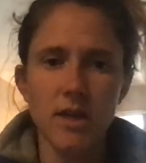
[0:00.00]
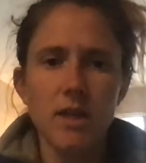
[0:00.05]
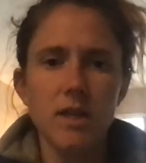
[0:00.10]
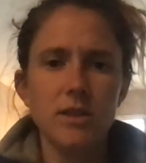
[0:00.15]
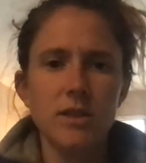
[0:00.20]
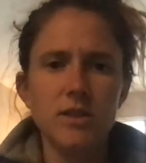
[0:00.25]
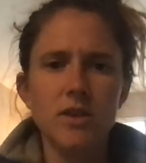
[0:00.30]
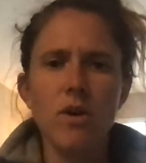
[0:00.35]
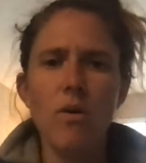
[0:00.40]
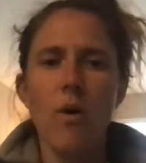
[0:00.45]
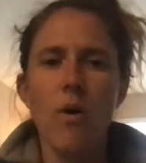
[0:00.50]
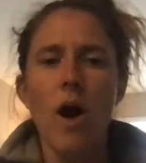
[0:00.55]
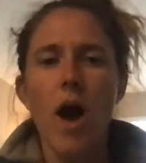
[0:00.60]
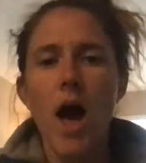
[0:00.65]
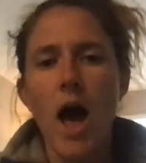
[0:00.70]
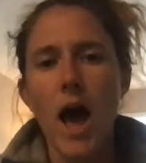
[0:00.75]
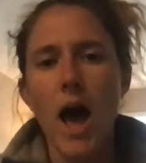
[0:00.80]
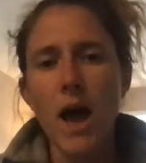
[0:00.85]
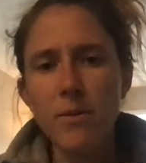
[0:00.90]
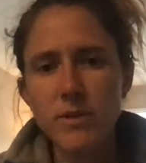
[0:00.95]
So
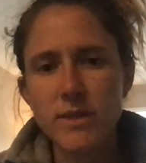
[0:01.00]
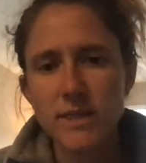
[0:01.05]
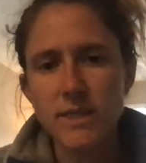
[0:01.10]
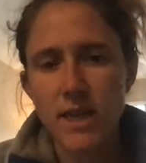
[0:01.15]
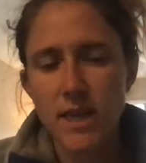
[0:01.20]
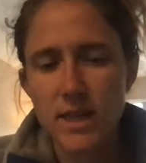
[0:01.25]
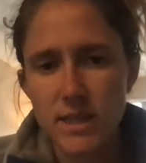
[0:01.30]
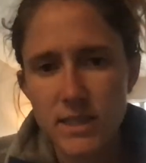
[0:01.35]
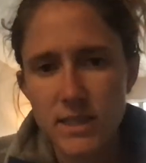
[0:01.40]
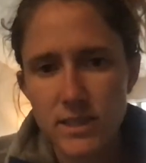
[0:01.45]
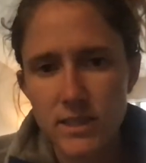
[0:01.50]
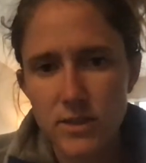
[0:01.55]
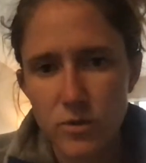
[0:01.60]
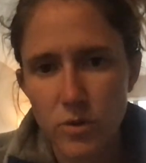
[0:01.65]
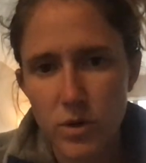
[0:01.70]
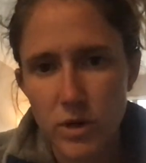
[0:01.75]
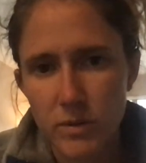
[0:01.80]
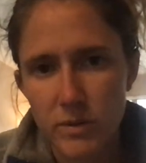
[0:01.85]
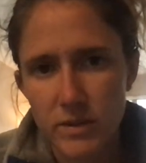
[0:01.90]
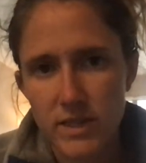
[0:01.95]
I would say this
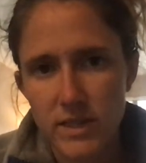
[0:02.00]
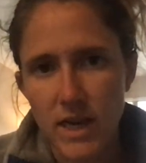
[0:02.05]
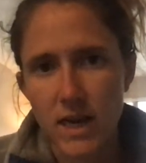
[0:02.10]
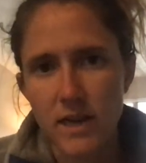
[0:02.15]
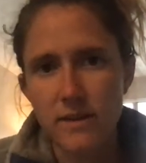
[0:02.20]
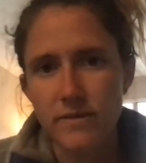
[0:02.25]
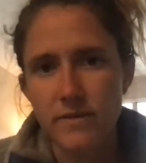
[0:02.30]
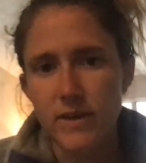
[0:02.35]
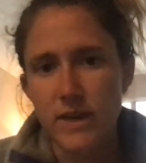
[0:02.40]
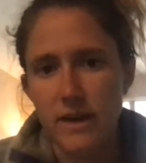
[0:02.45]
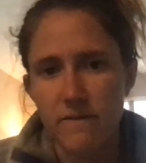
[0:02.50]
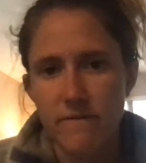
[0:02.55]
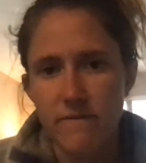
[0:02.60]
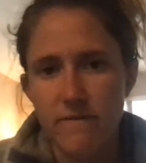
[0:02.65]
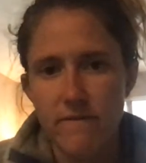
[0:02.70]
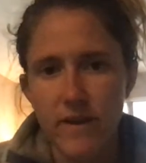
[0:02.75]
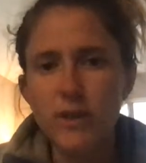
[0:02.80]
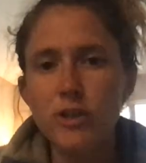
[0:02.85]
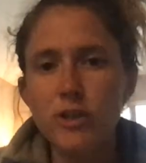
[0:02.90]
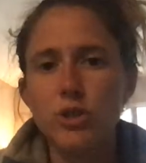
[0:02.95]
story was kind of an
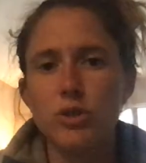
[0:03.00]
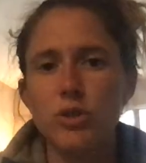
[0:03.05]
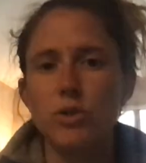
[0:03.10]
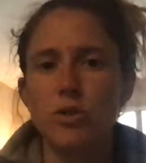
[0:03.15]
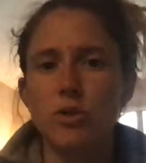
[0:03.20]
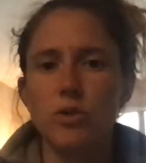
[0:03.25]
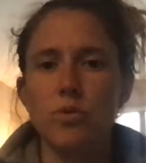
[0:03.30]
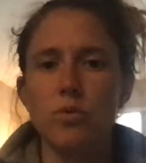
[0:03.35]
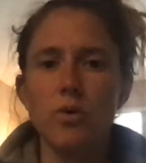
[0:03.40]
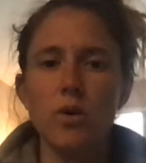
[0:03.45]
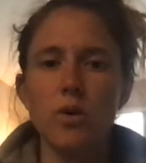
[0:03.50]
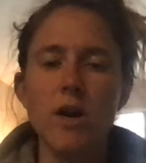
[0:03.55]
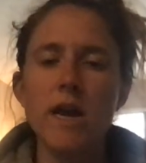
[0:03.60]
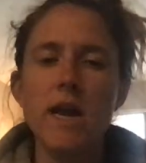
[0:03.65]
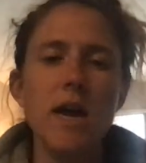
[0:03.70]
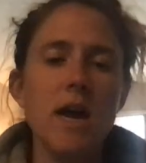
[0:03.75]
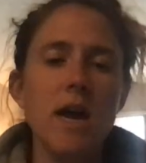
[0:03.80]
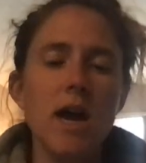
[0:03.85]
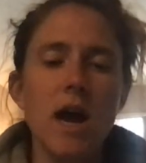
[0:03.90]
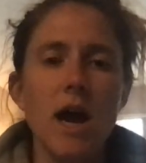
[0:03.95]
adventure story.
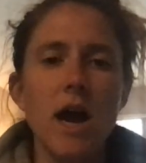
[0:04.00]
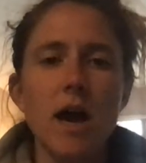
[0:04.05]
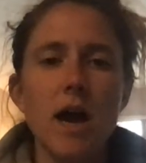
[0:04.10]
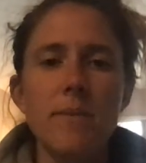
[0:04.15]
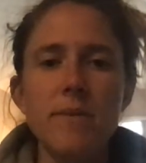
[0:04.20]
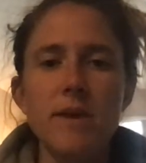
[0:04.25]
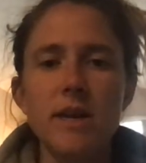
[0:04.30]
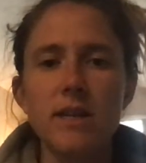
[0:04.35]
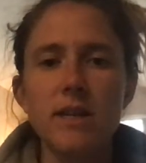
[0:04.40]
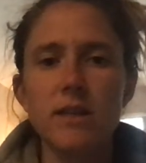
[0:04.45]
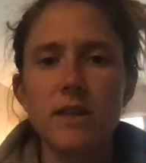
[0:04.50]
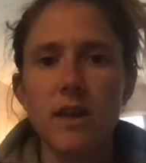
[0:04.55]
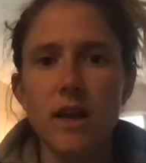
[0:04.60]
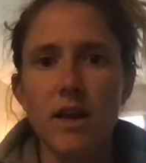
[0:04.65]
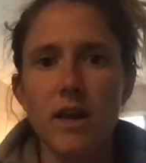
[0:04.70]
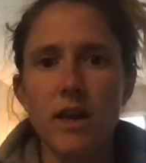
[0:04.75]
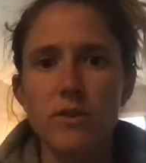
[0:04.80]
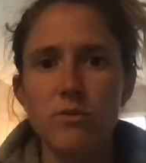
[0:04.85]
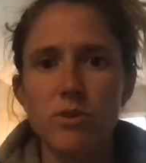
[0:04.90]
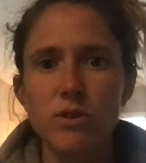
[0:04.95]
It
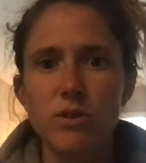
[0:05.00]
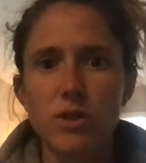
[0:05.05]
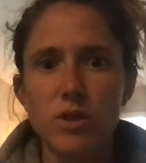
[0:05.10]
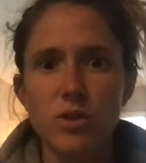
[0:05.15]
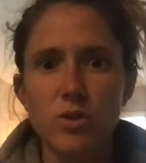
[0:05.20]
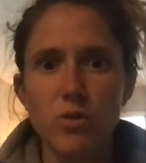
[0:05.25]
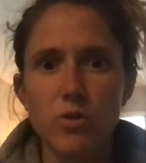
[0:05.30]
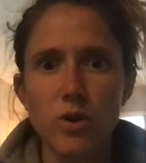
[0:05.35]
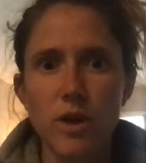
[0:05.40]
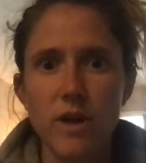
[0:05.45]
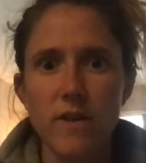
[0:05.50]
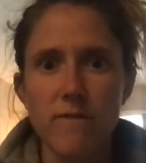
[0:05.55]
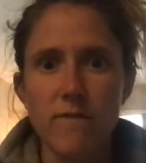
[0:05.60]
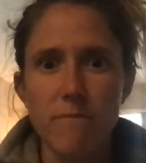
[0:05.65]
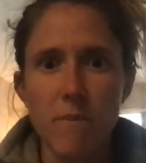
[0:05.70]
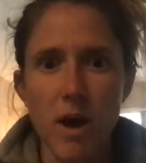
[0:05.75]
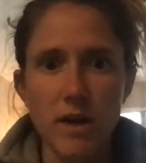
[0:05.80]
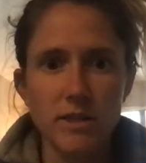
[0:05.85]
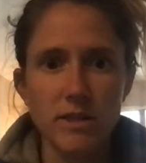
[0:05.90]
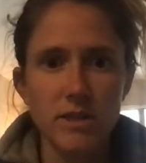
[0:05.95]
was the story of
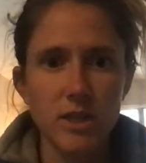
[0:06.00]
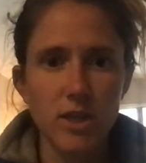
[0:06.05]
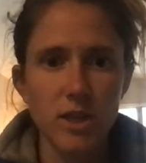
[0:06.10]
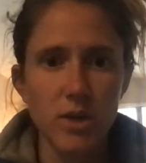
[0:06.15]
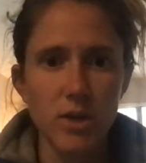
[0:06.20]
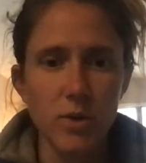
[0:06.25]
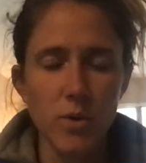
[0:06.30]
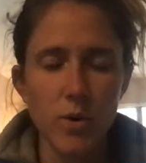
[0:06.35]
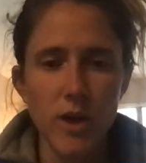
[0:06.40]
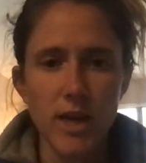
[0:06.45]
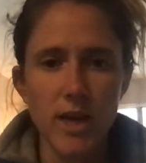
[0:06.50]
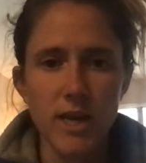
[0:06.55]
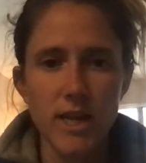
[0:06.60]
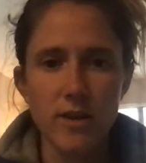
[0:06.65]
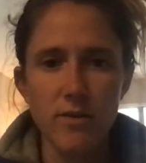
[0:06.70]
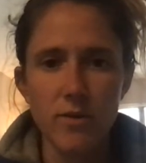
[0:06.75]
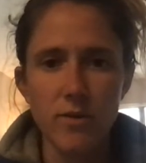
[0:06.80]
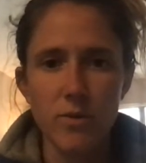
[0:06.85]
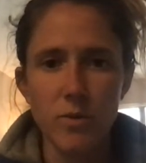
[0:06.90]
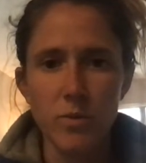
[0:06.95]
Montague, and
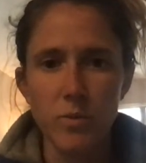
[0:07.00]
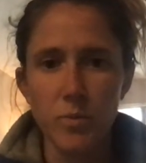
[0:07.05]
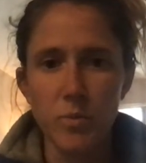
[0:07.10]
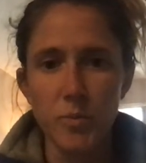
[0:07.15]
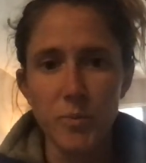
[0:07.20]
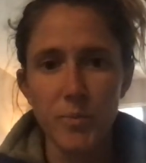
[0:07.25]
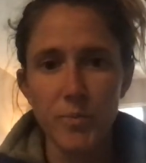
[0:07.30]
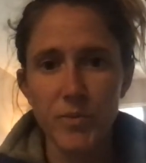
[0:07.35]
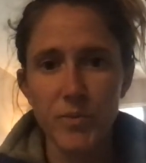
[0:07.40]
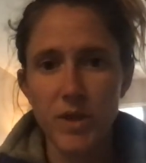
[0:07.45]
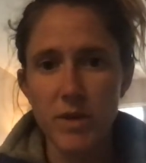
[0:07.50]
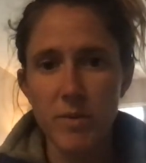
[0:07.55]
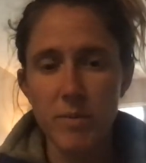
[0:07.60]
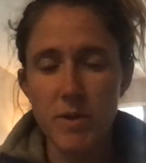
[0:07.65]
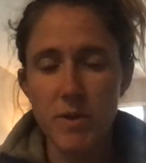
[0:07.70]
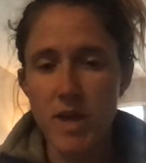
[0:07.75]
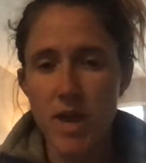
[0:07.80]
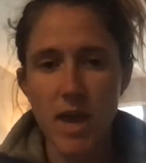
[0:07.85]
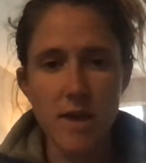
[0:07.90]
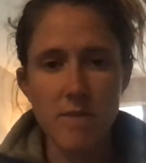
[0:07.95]
he
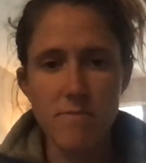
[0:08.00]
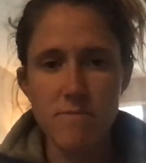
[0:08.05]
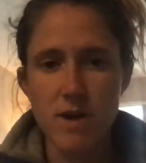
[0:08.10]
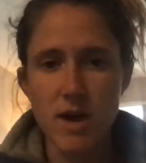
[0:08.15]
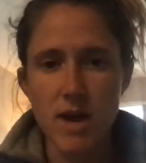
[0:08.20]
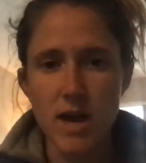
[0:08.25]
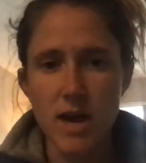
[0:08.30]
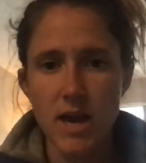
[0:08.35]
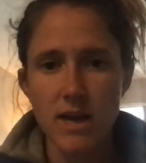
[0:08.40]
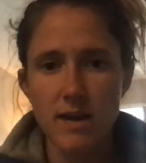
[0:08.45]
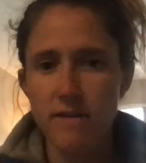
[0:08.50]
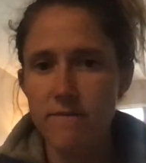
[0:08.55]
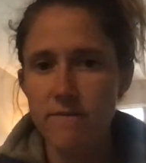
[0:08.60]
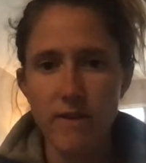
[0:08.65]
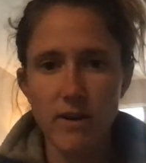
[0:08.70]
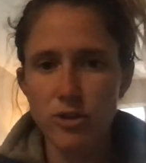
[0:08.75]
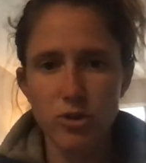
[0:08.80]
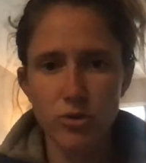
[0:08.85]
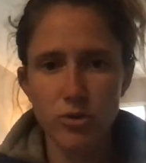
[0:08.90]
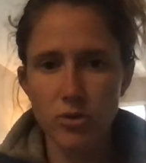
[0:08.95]
became an
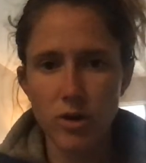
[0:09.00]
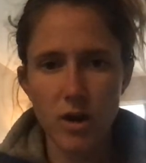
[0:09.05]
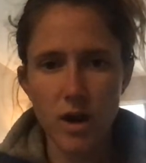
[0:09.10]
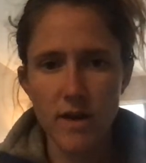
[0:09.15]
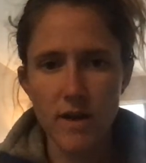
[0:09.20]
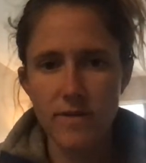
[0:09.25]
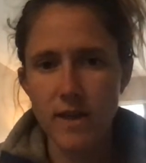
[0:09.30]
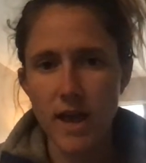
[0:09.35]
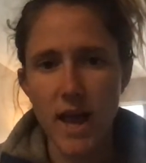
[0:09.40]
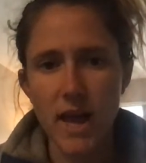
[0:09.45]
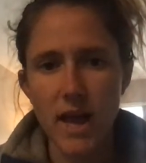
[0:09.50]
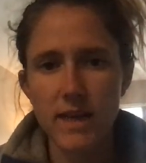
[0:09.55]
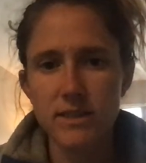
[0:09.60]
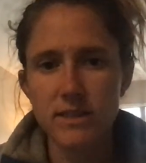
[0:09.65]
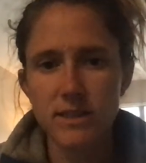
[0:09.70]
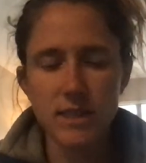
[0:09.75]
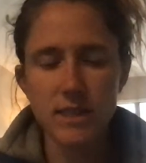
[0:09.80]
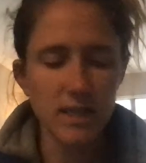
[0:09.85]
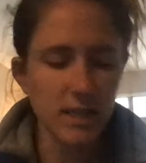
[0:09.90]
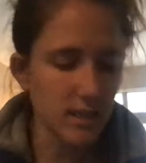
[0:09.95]
adventurer on the high
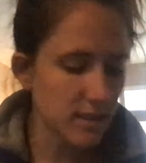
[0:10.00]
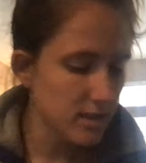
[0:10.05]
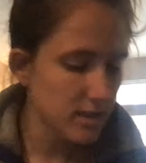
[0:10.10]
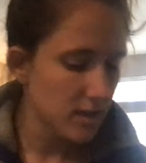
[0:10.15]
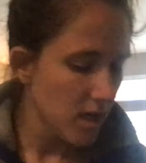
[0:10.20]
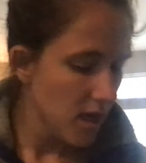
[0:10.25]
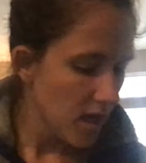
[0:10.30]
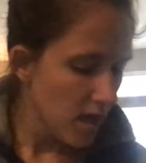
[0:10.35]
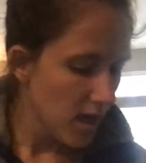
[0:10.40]
seas.